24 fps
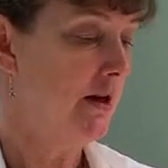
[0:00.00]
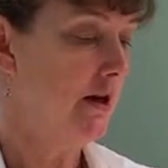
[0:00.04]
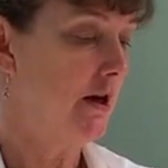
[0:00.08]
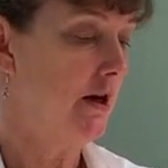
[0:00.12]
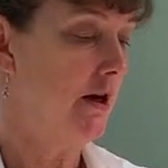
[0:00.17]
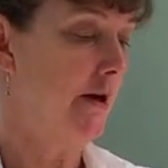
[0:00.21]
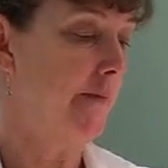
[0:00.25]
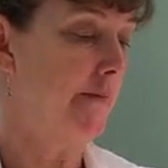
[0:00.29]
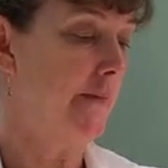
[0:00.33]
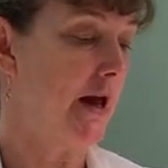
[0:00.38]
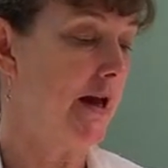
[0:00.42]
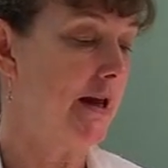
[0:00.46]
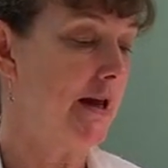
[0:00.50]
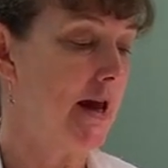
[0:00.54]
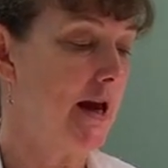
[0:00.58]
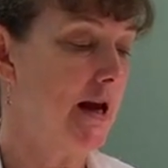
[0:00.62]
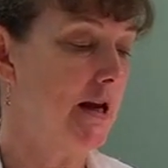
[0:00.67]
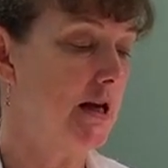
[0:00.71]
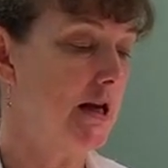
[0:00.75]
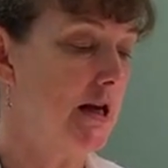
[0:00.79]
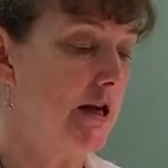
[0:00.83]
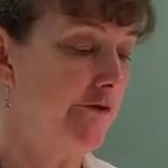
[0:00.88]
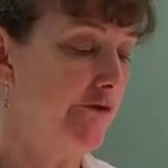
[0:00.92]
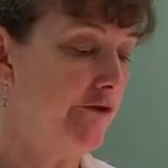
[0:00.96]

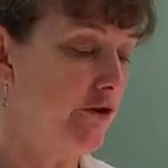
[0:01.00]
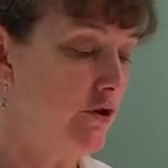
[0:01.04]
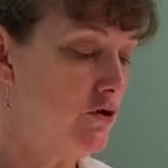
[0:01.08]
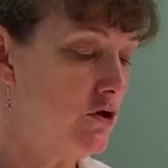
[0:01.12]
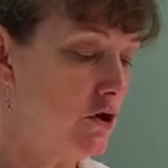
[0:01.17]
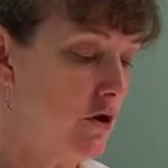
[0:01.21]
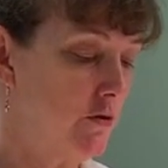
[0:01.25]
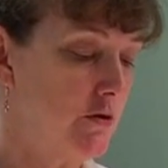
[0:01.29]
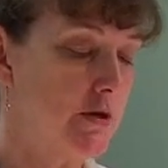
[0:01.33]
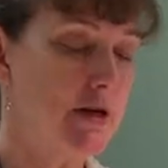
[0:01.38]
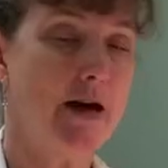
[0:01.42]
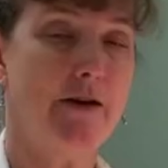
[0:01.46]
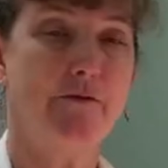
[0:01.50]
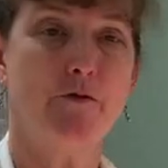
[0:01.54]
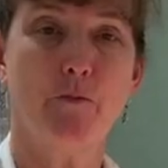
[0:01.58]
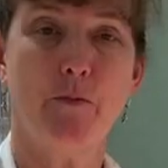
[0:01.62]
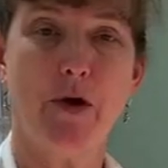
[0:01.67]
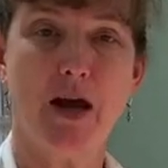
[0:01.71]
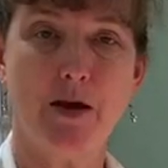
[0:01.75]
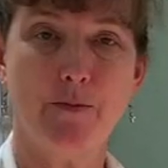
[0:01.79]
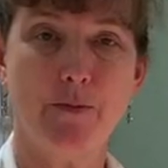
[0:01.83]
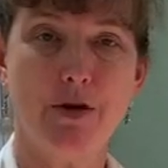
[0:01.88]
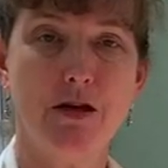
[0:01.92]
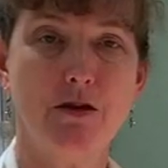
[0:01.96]
Again, if you don't have a
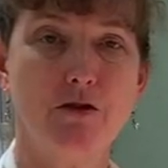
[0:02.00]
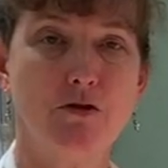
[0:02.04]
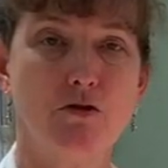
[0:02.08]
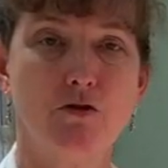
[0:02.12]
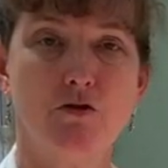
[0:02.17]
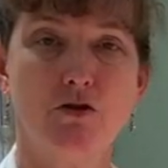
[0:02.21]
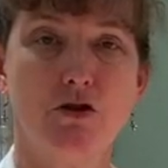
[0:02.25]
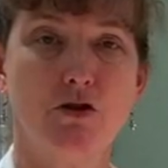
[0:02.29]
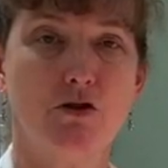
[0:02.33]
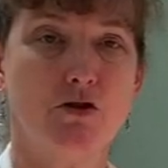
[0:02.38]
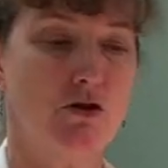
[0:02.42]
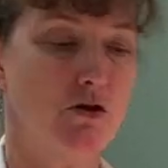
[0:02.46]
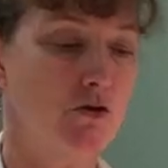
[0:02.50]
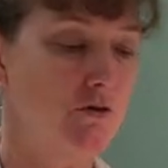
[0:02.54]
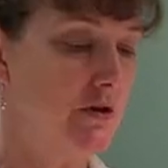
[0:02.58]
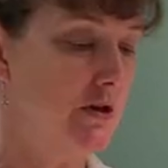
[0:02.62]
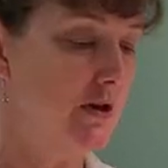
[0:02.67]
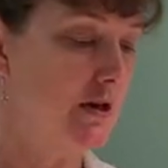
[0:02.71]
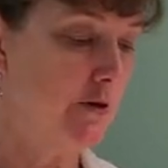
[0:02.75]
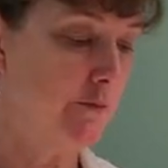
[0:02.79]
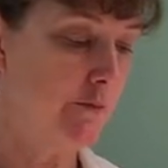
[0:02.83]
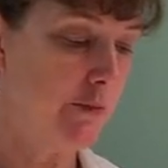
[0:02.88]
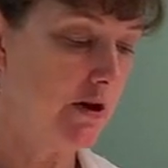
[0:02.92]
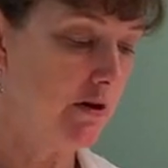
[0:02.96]
baby and you're just
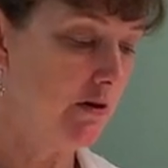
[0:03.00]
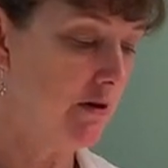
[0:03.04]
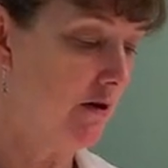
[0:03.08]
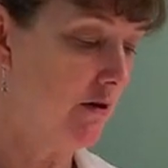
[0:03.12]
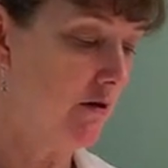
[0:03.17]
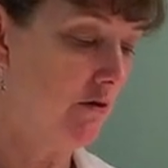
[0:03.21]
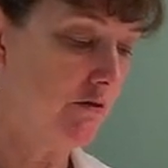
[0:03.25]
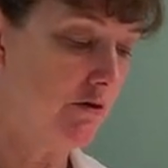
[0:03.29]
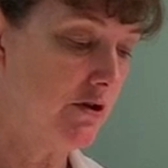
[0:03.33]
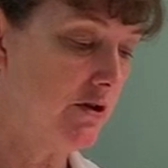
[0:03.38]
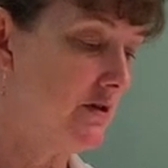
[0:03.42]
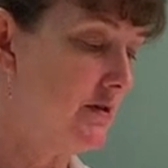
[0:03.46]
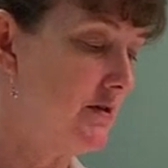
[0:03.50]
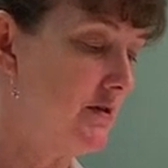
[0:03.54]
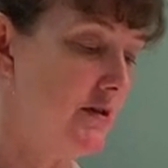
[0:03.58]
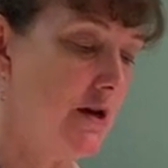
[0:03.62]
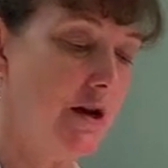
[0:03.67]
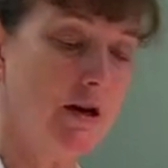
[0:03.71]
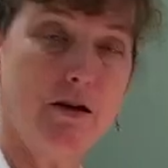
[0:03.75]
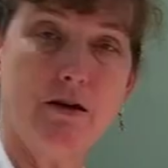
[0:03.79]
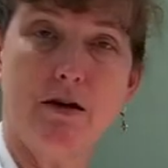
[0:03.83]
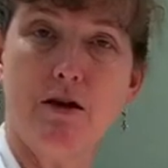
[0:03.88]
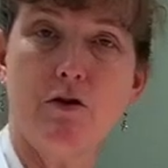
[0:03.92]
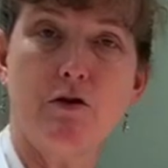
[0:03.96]
using a pillow, just
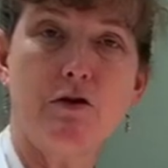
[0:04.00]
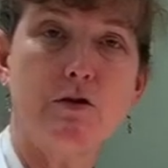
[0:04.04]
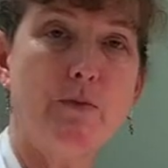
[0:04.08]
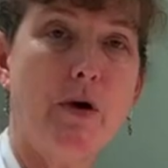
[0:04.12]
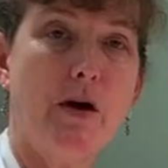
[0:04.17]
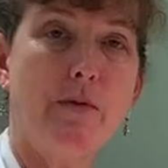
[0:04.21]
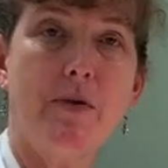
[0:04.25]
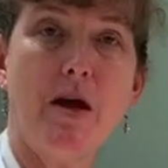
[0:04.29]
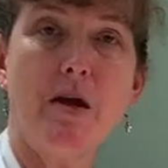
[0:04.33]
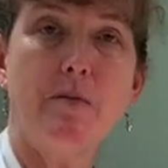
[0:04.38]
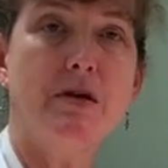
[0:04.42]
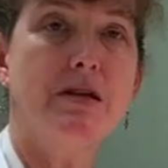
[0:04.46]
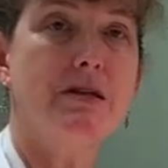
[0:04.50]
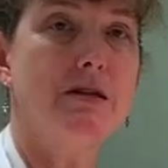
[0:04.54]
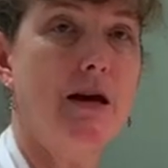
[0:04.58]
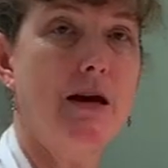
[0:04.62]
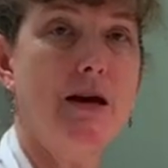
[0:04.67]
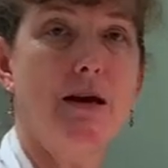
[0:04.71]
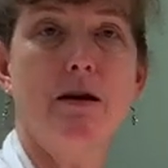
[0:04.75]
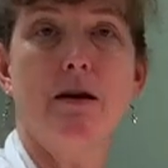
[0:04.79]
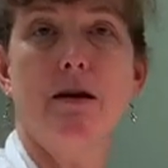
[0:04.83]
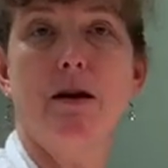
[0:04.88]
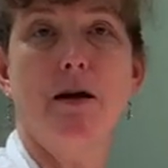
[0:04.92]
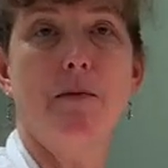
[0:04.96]
say, here's my baby's
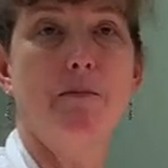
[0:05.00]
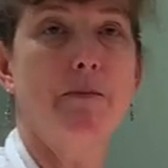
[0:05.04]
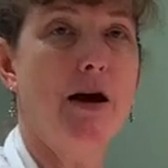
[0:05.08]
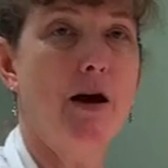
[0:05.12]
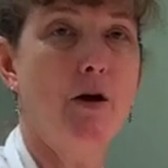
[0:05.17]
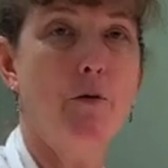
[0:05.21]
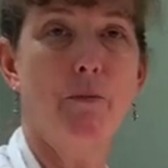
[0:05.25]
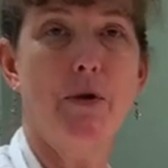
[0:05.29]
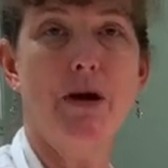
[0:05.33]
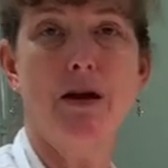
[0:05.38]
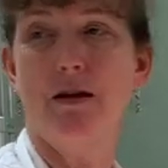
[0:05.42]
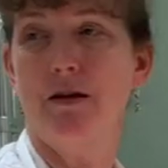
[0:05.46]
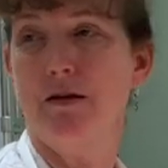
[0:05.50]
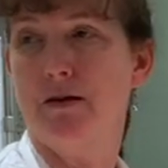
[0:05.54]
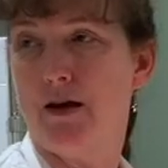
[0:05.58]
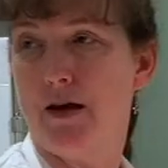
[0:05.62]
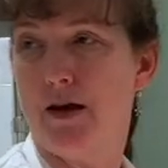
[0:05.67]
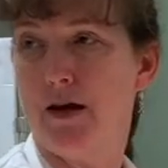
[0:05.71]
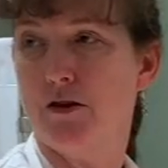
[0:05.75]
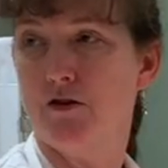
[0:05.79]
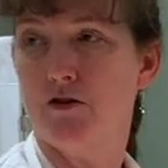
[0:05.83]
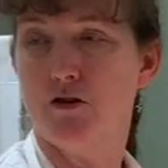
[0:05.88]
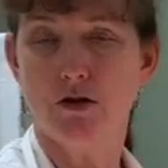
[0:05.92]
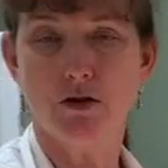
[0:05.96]
head and I'm palpating the
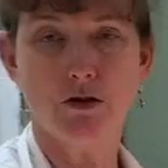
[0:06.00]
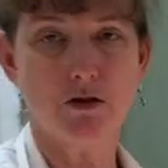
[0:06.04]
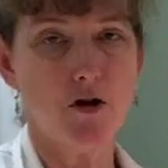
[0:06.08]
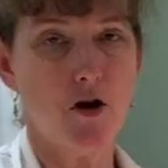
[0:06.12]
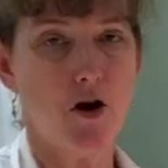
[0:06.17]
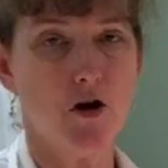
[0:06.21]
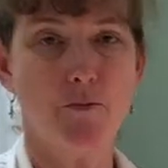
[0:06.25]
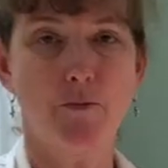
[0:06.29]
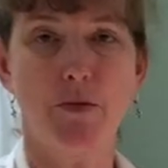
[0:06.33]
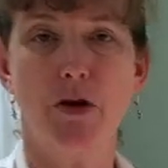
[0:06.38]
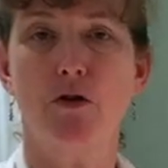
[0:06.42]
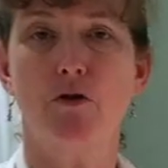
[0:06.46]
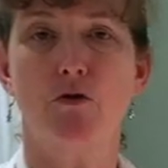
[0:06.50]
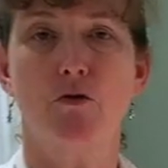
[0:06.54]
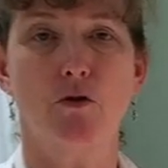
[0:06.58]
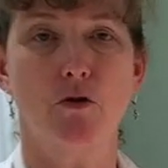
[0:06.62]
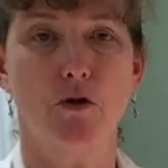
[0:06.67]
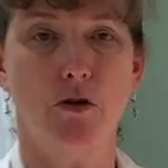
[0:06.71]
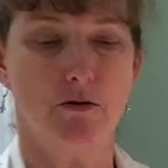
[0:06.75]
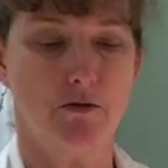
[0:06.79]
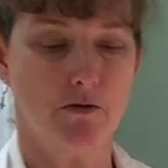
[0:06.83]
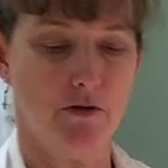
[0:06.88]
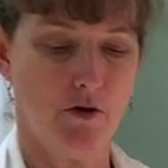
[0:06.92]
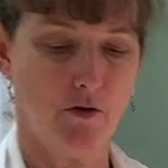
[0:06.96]
head. Just talk me through
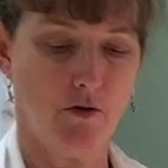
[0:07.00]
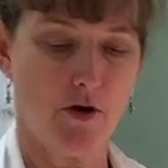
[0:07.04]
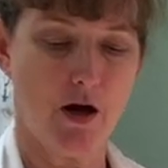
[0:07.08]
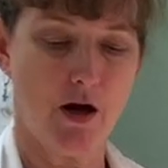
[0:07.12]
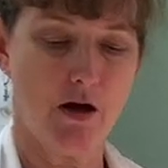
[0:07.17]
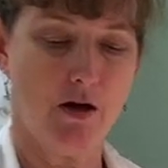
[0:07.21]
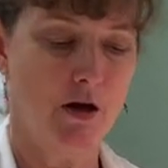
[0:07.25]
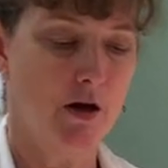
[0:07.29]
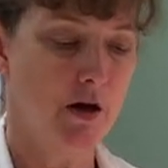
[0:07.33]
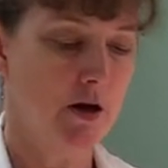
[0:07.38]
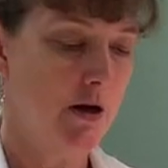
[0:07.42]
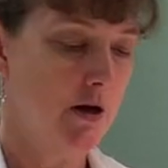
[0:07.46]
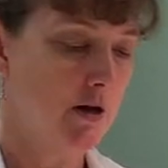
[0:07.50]
it, okay?